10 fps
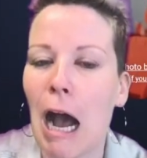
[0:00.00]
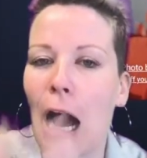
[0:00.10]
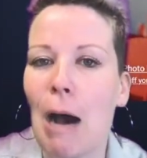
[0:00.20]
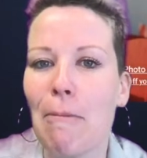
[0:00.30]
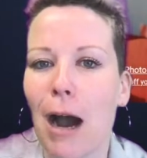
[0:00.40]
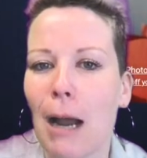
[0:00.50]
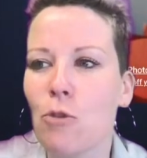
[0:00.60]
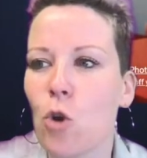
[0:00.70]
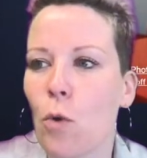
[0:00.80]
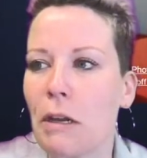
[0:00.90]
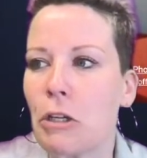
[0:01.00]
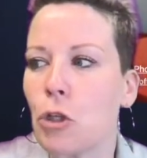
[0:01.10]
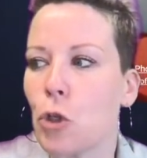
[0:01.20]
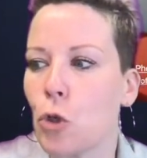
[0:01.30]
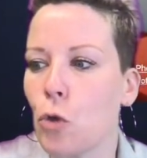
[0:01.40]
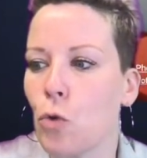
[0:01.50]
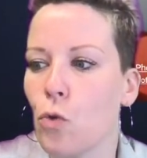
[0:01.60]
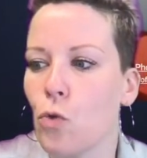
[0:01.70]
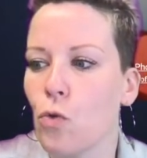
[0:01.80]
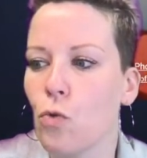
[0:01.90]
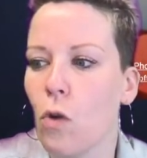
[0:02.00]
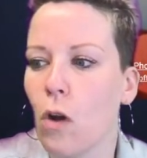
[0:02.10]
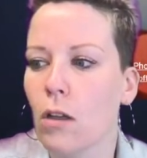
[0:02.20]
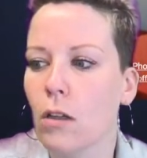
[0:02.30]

I'm going to